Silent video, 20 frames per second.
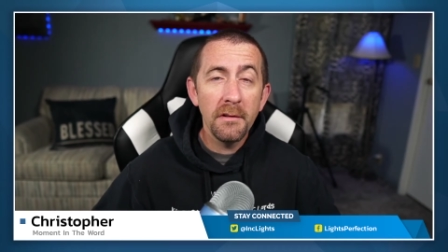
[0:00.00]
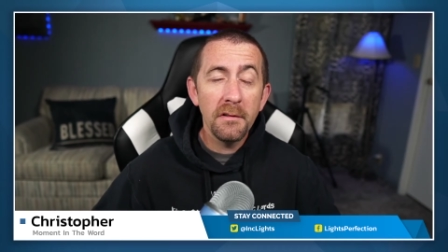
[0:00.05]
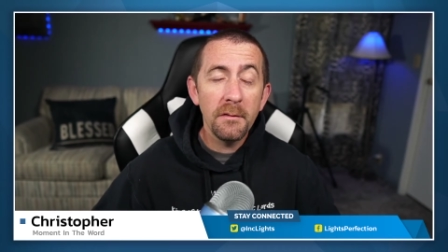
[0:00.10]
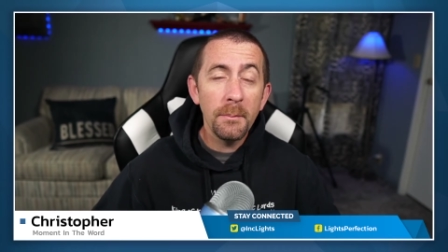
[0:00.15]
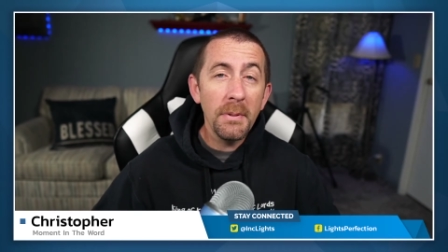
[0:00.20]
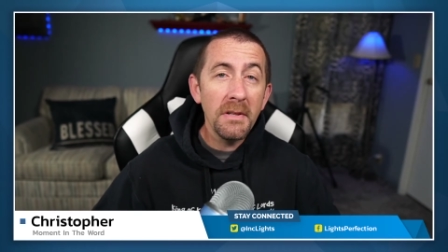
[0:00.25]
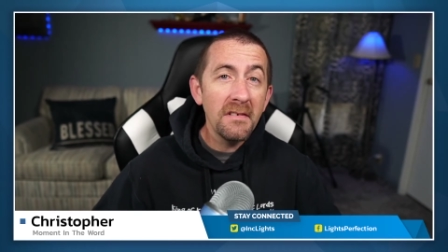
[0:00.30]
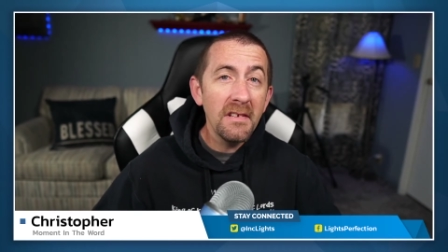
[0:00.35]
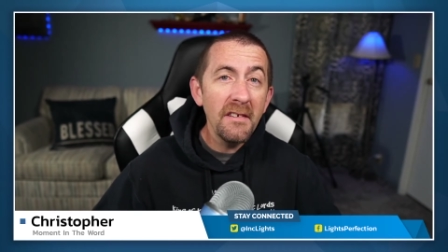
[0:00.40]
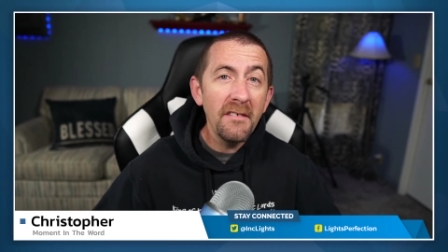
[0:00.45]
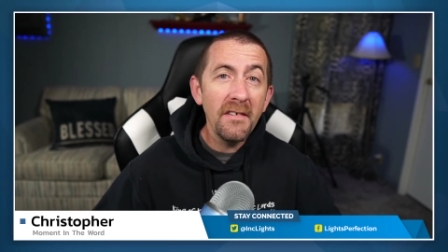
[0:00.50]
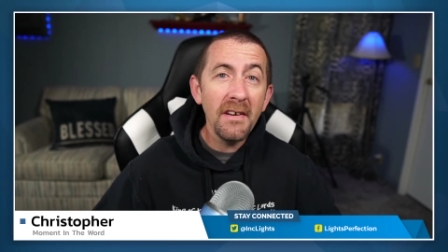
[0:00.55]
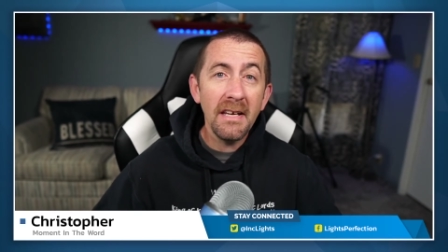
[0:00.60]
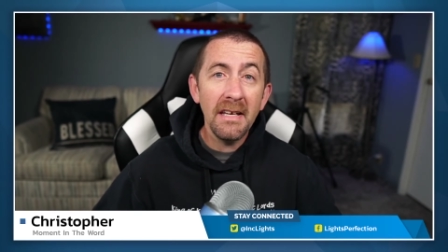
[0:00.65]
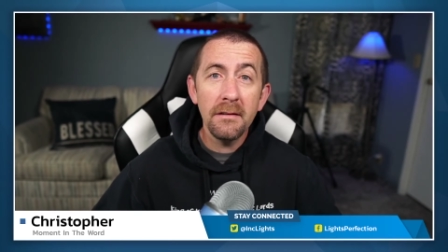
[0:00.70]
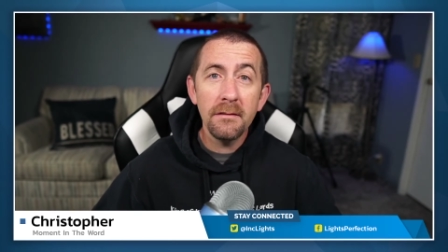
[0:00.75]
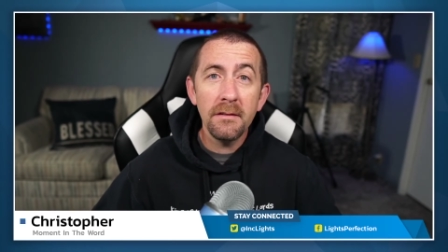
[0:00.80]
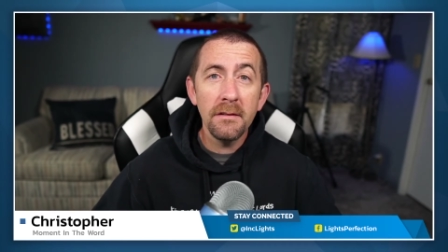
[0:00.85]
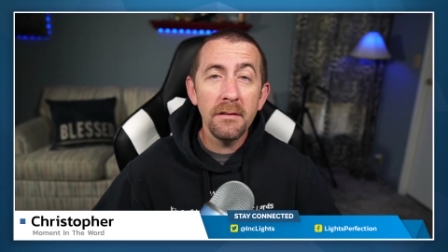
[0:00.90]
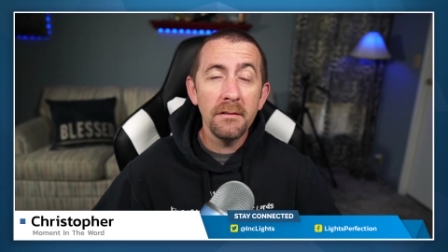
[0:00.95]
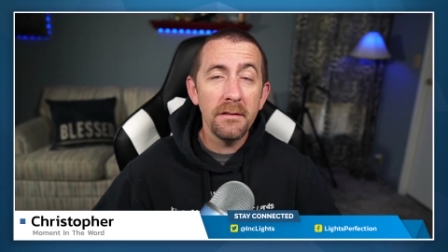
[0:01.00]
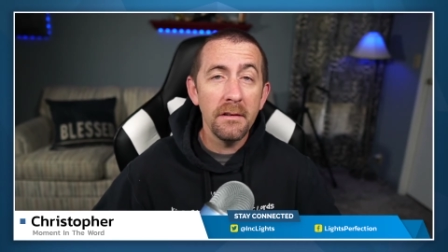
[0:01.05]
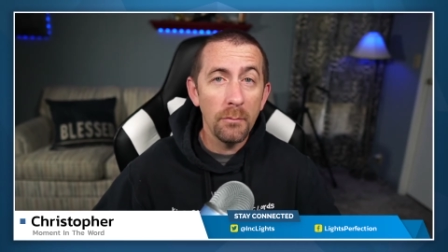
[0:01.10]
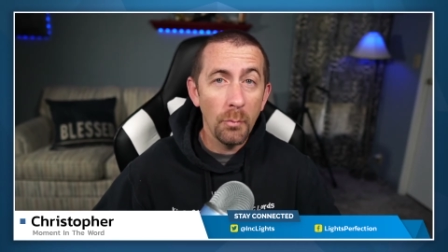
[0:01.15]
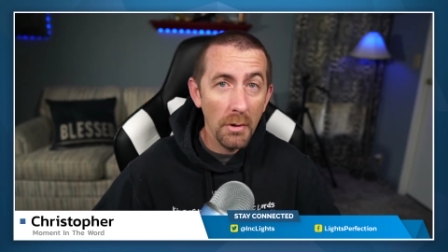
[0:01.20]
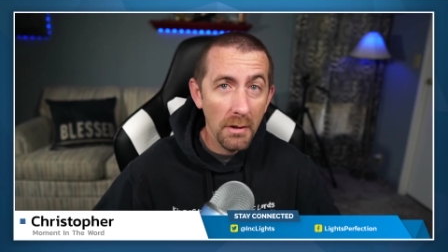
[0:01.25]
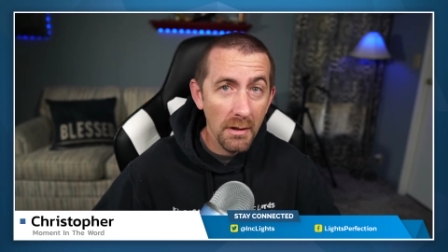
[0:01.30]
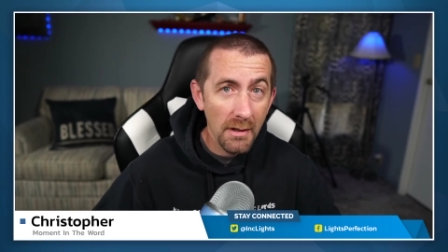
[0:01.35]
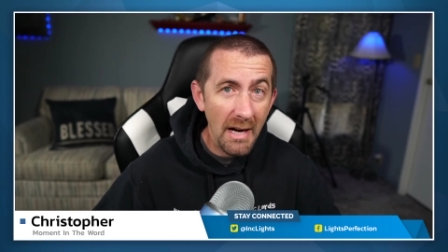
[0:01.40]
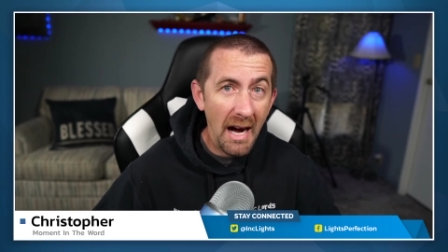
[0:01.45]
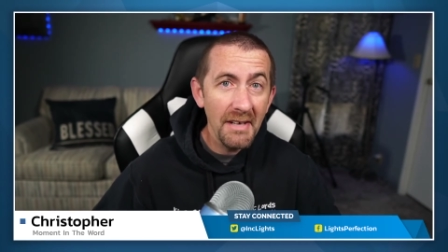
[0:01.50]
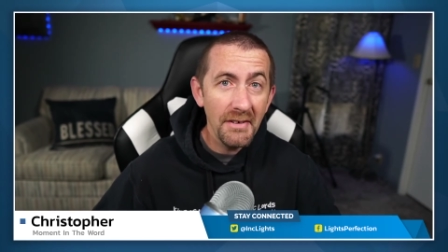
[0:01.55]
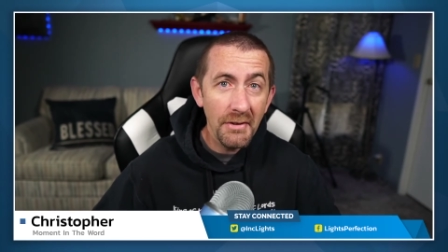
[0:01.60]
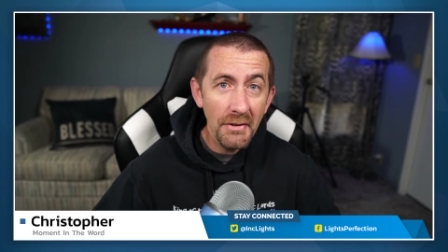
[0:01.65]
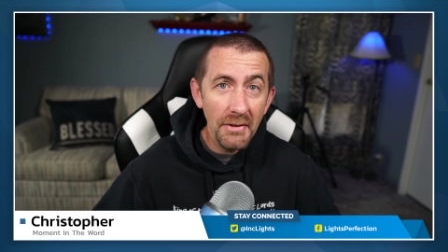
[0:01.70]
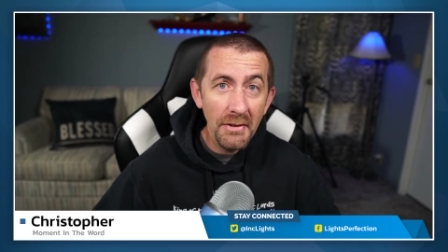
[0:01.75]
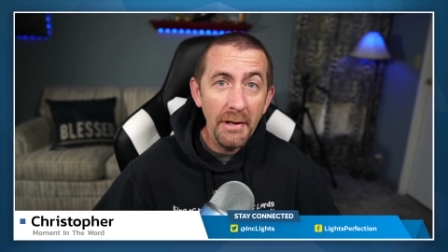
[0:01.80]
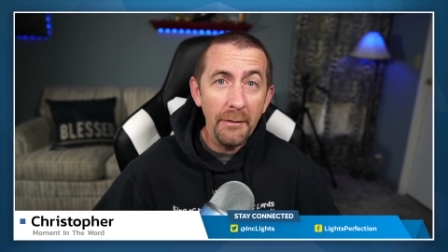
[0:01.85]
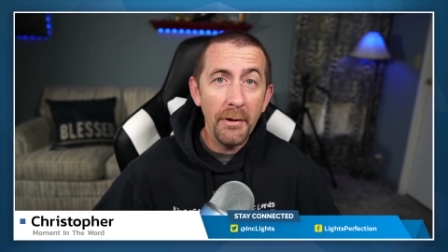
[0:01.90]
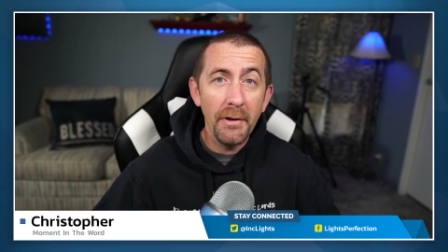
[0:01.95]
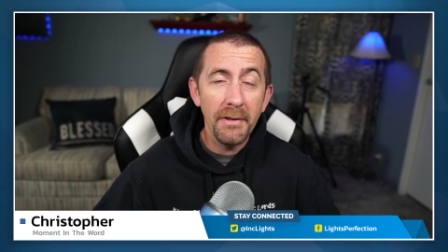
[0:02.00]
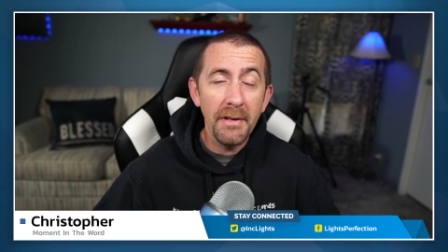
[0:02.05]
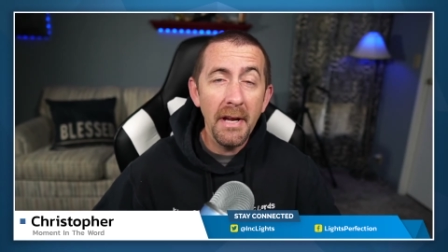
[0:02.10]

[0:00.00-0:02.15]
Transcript: specific instances where God delivered